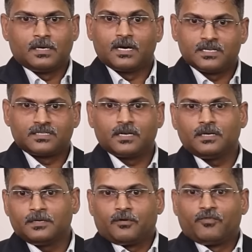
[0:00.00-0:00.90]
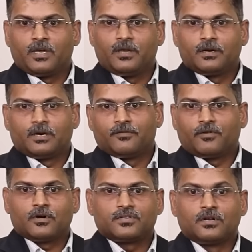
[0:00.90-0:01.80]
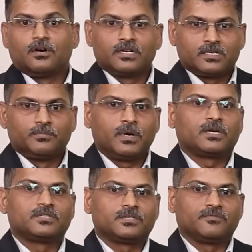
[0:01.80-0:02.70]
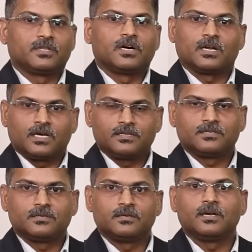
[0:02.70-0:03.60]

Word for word: Additionally, we uh, foster long-term partnership with our clients,